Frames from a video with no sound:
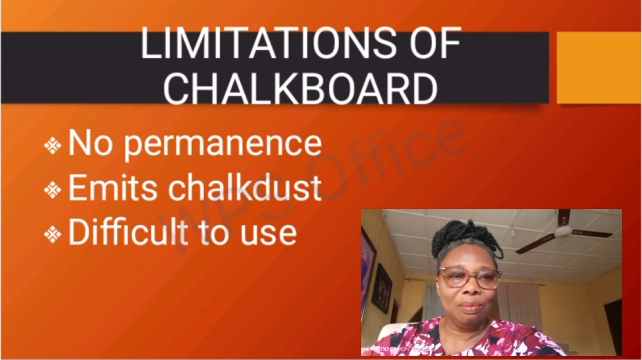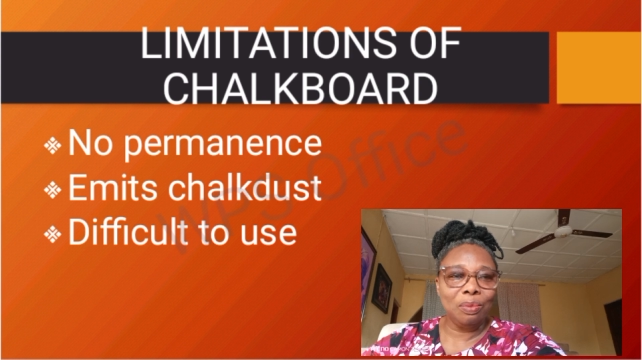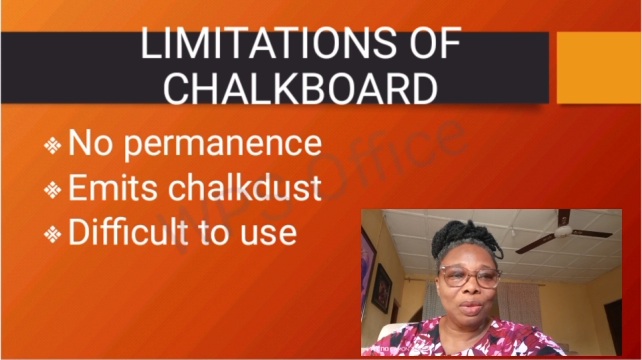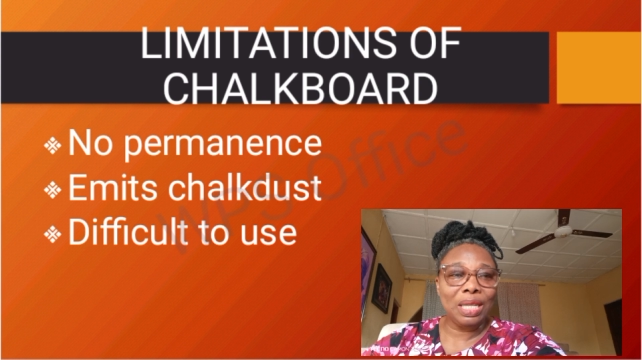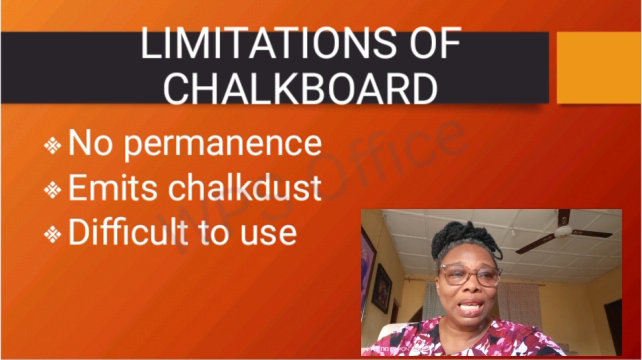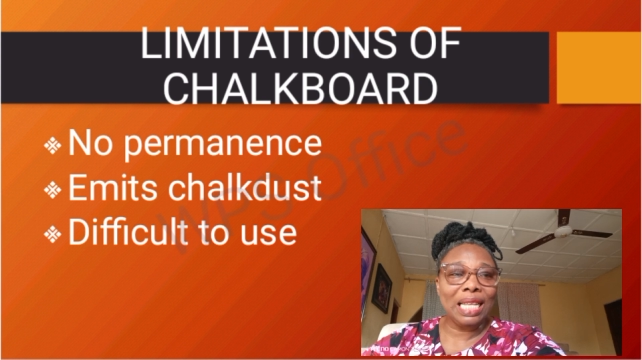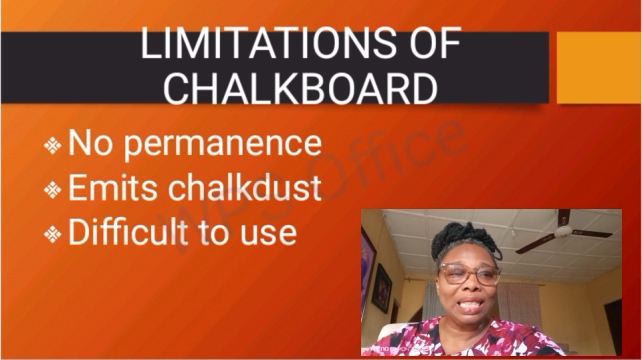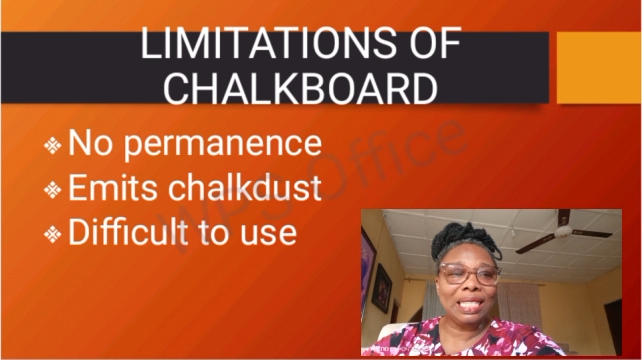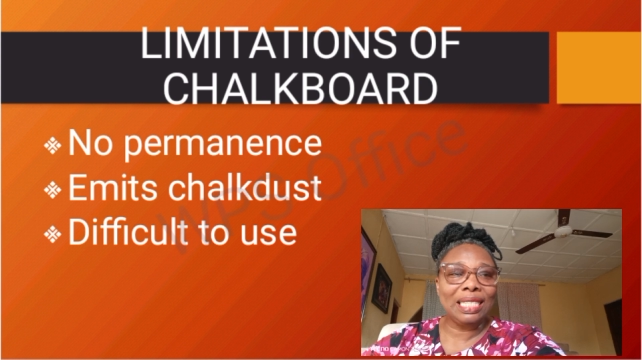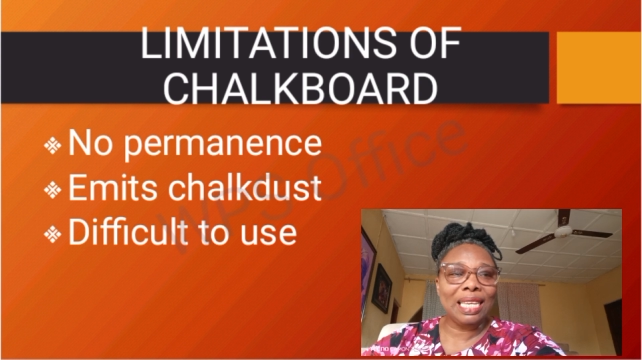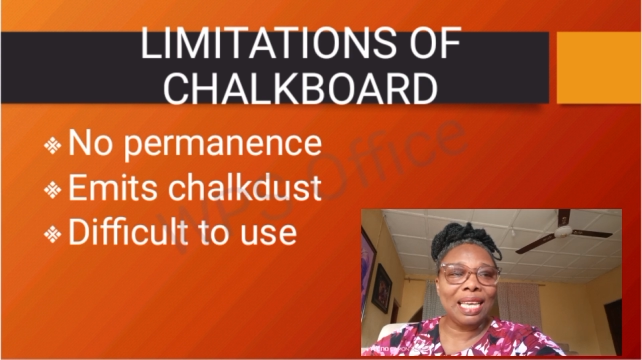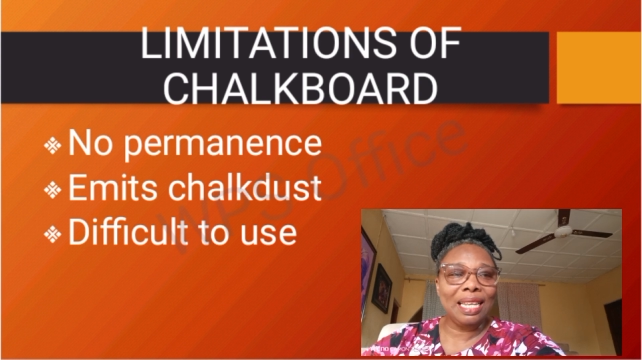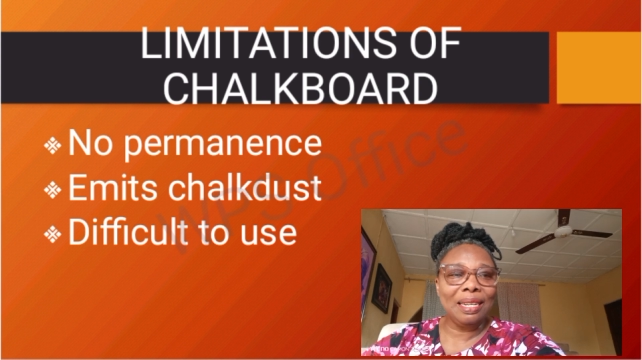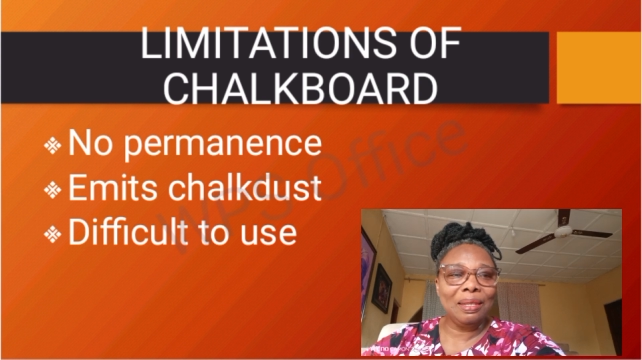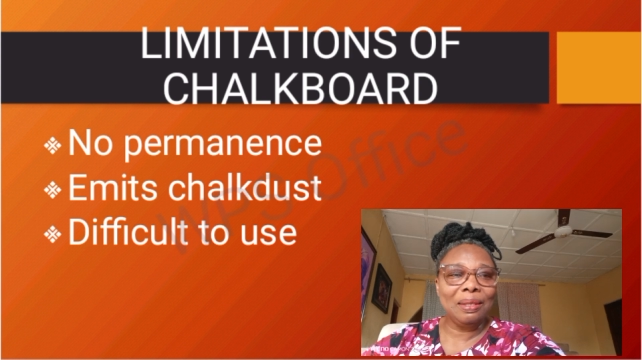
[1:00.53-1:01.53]
more than
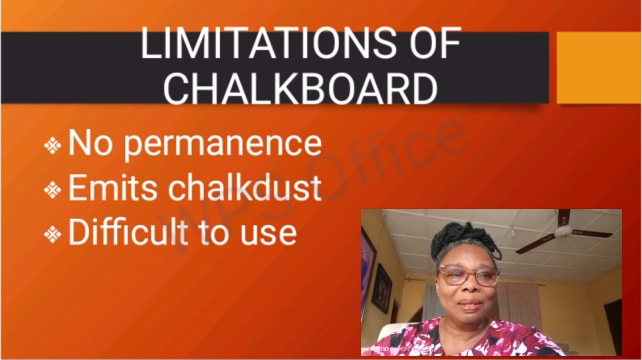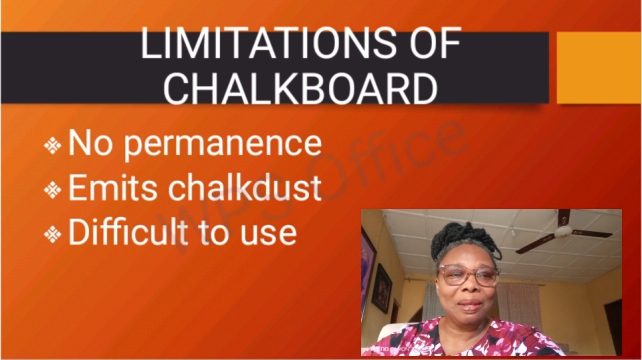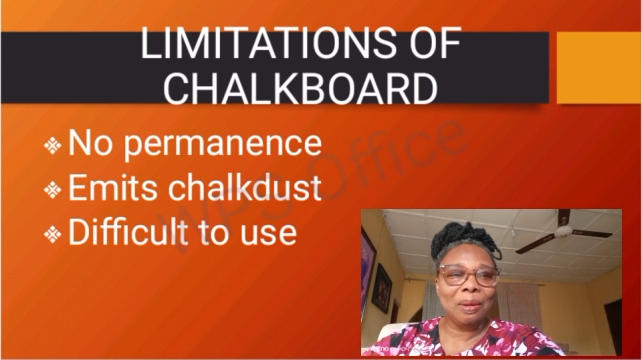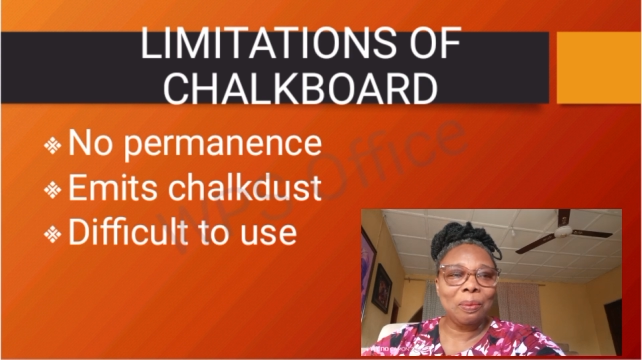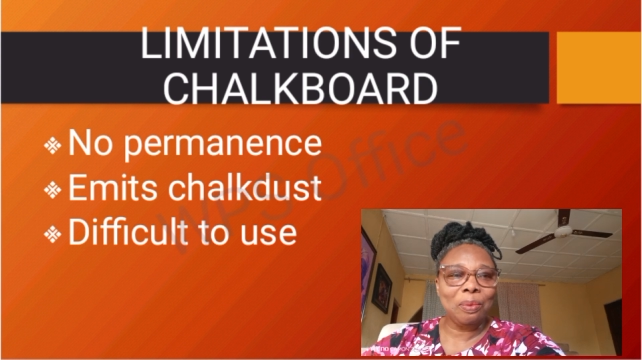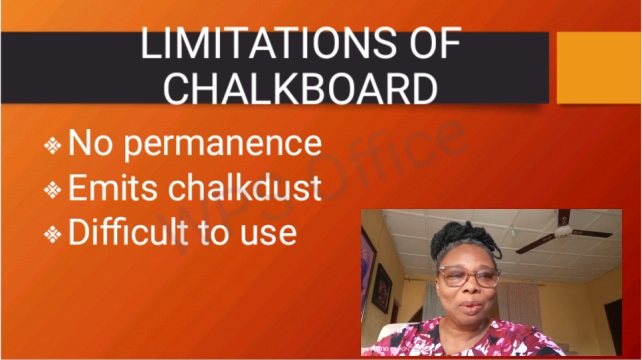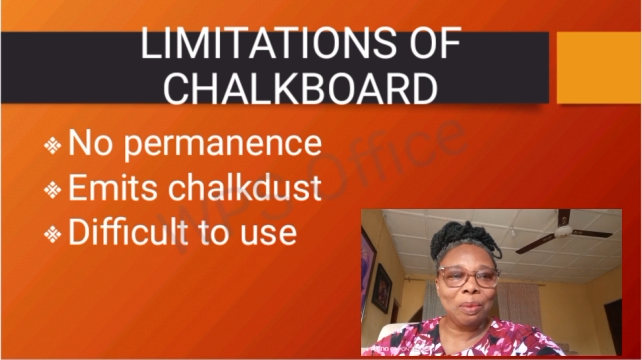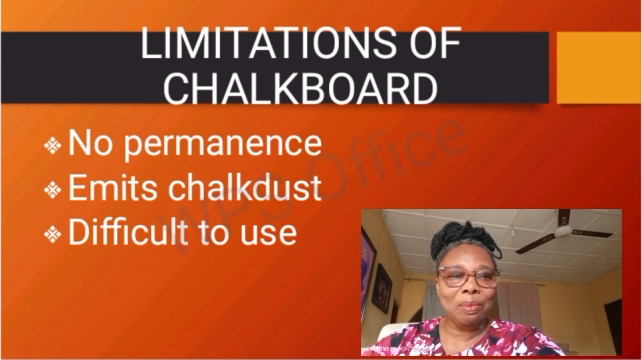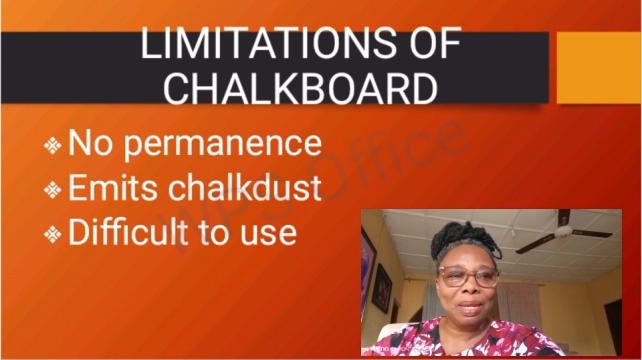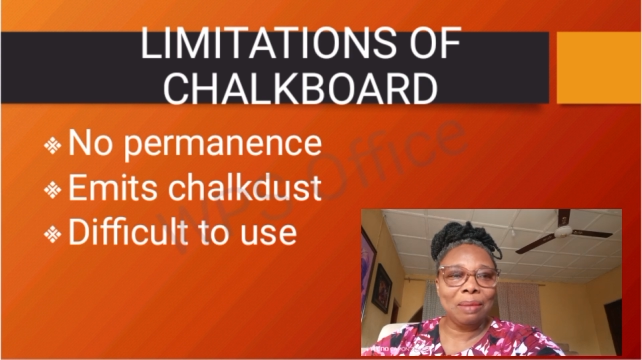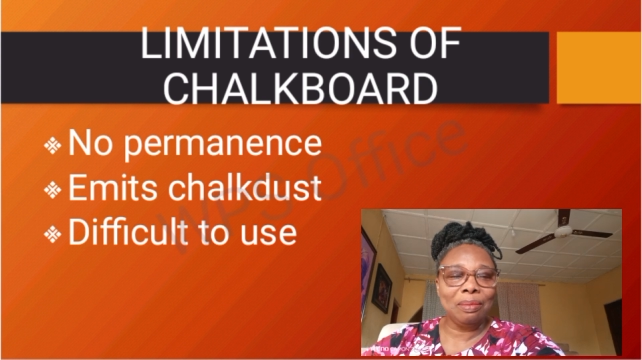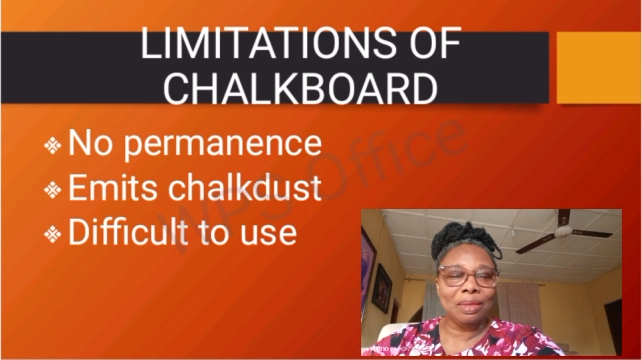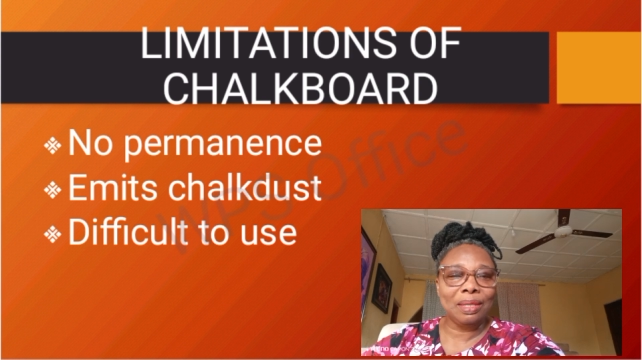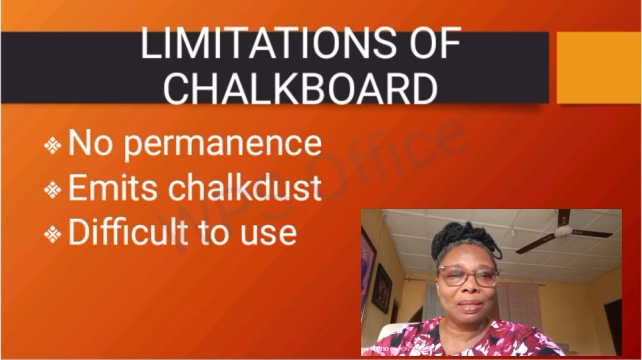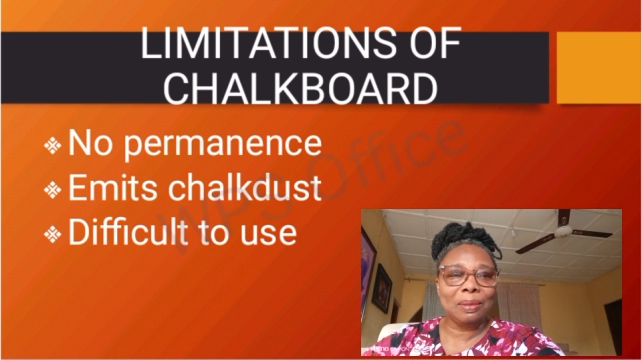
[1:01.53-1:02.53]
10
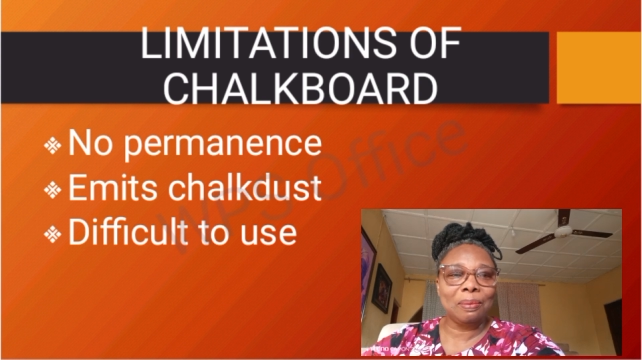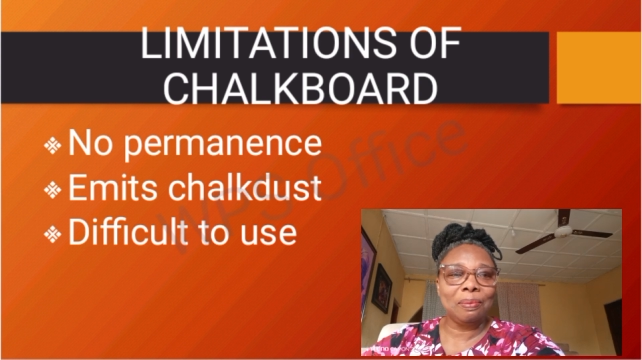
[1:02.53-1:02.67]
problems.